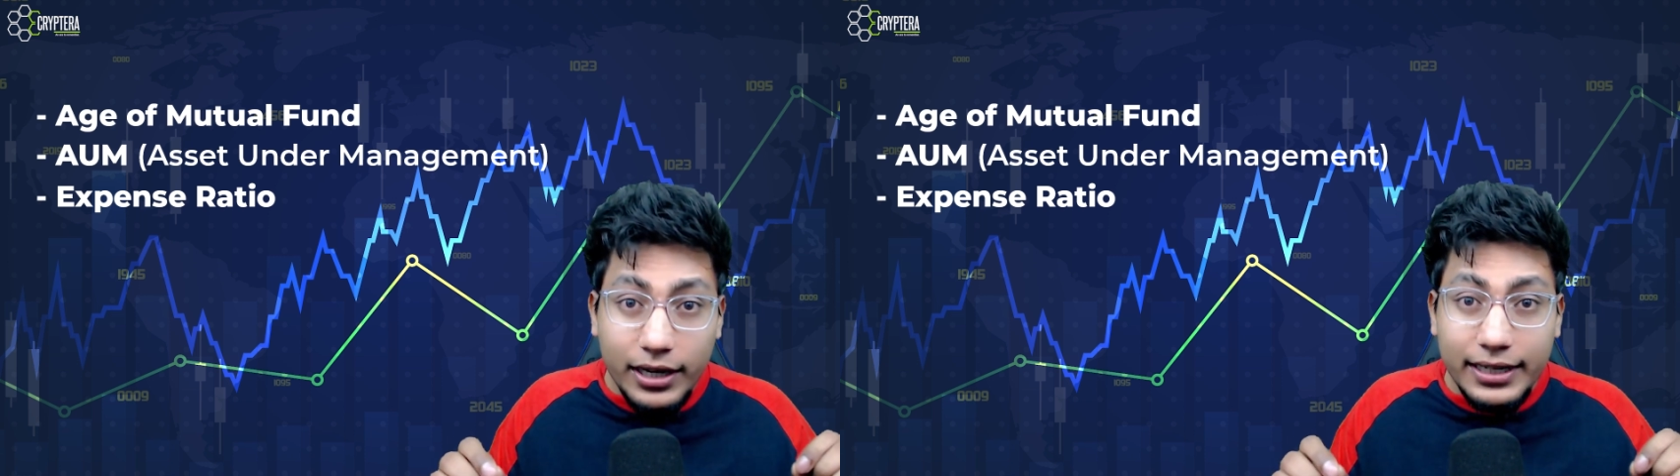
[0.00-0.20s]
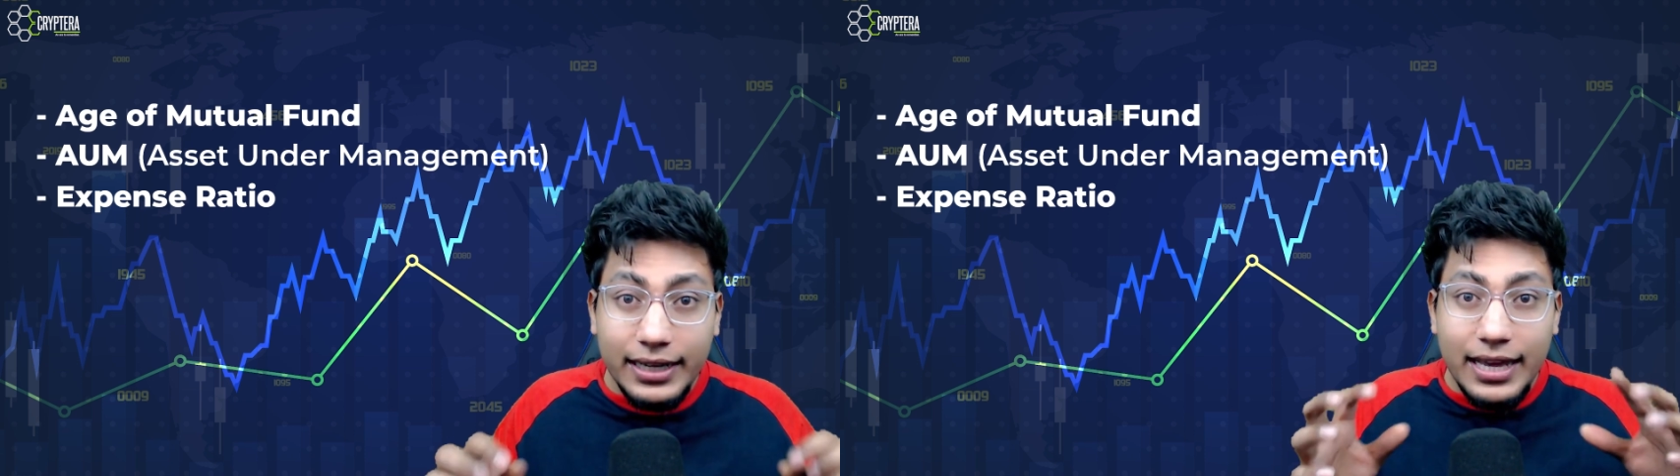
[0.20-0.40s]

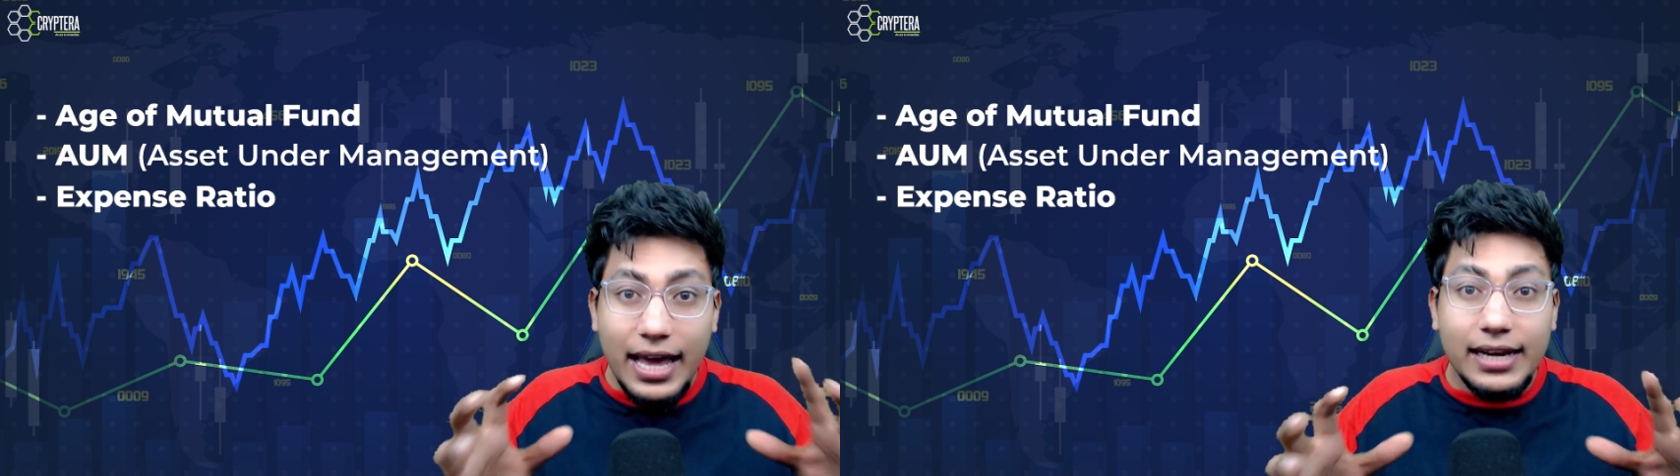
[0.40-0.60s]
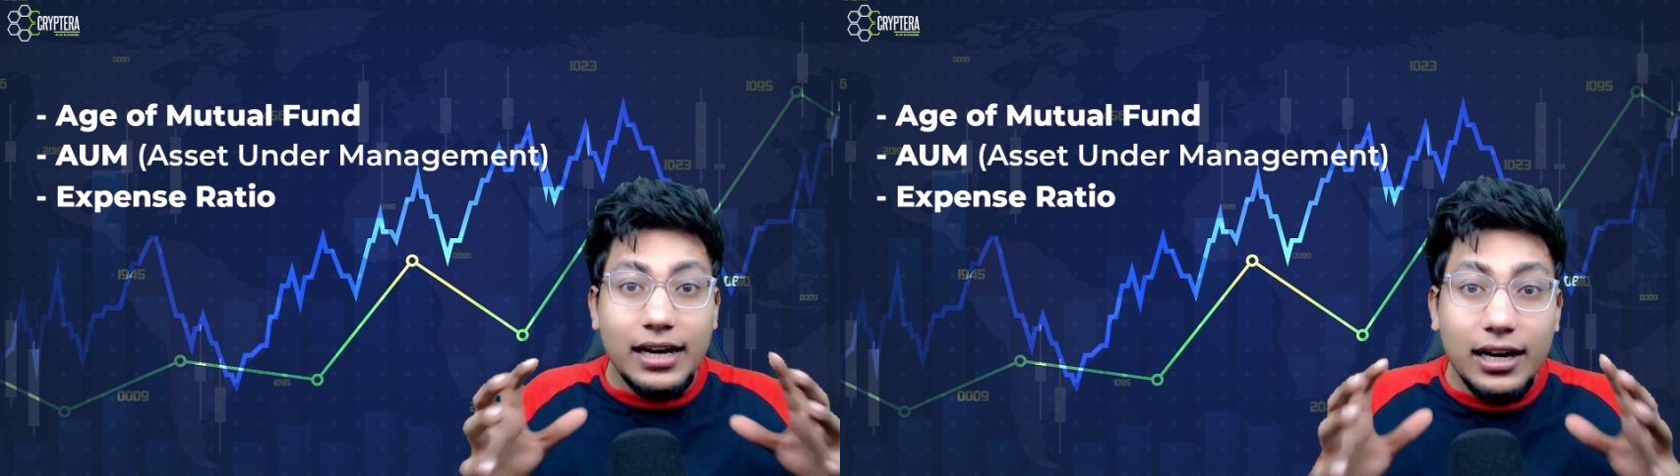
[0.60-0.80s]
it
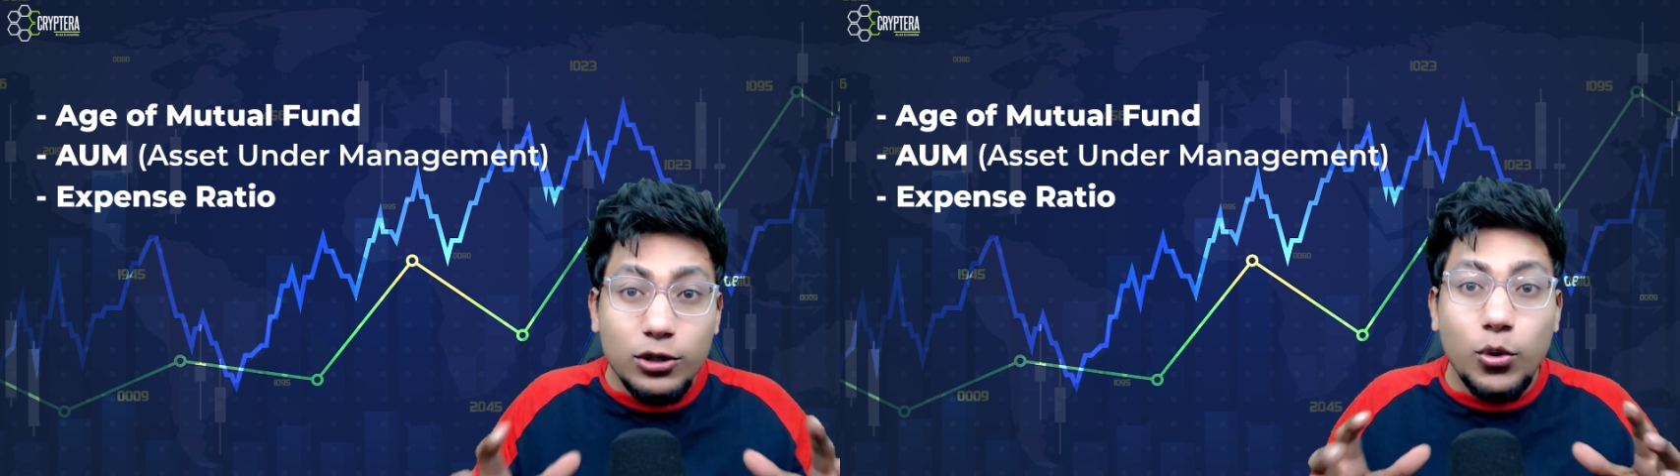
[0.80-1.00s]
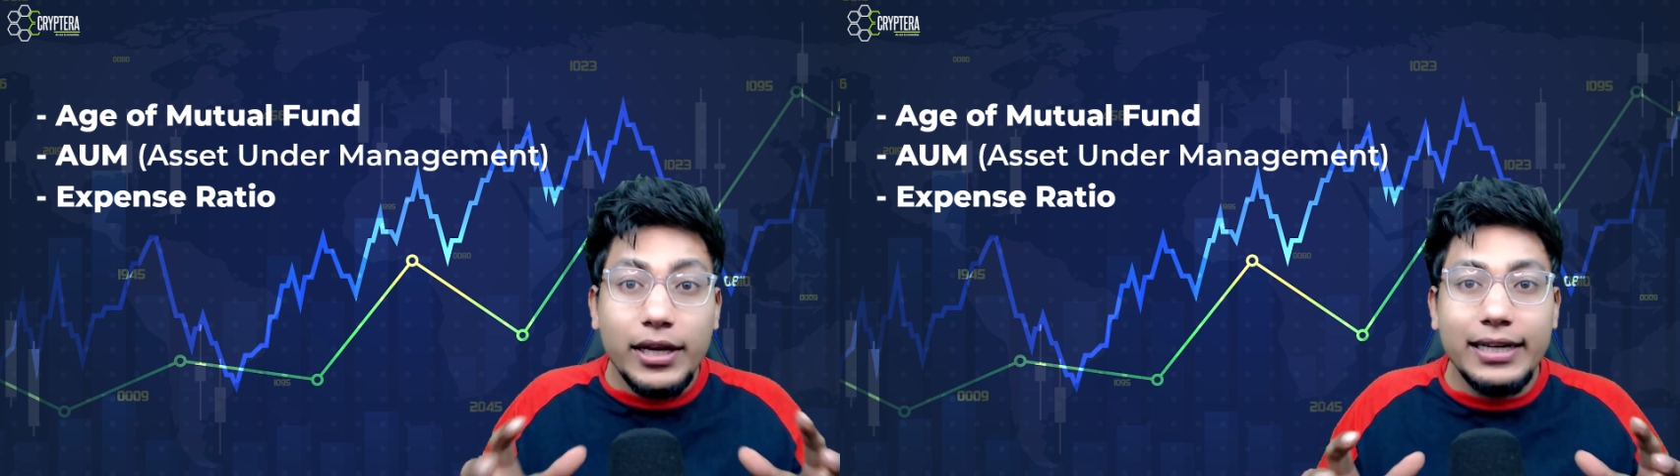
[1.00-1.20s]
and
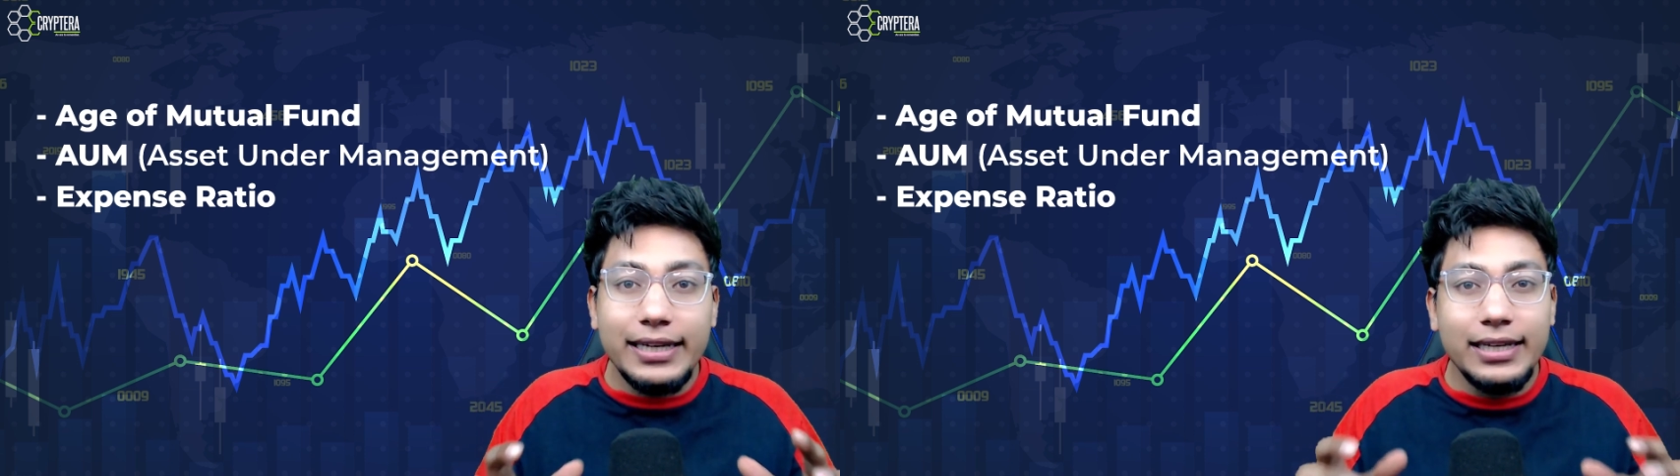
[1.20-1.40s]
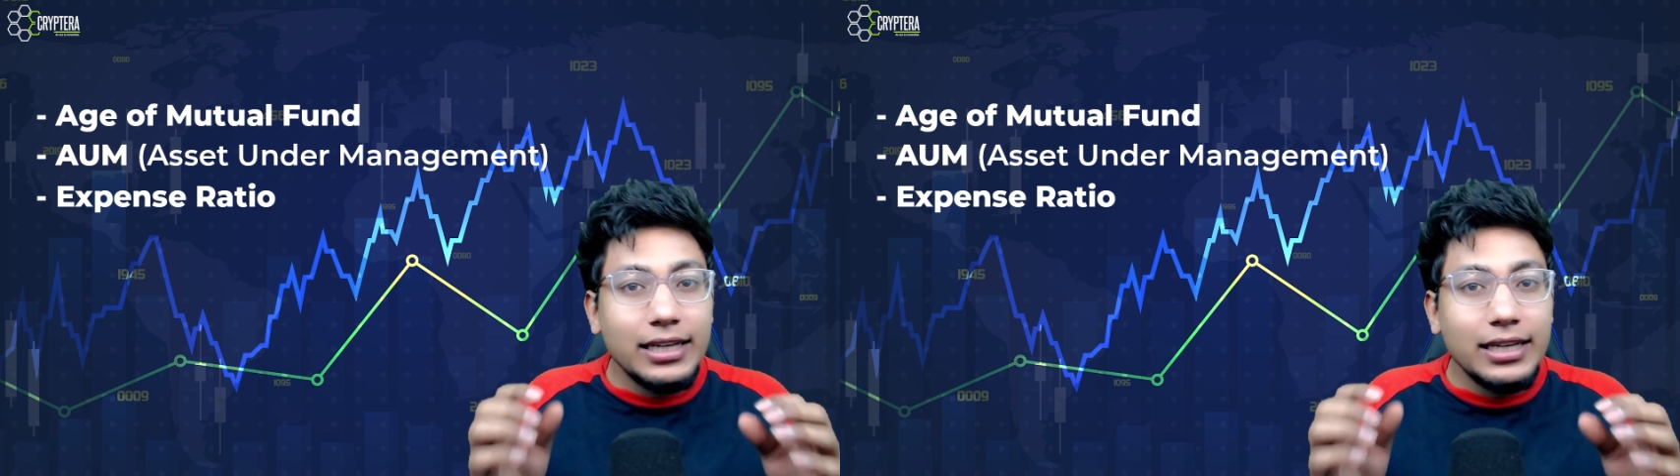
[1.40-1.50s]
unknowingly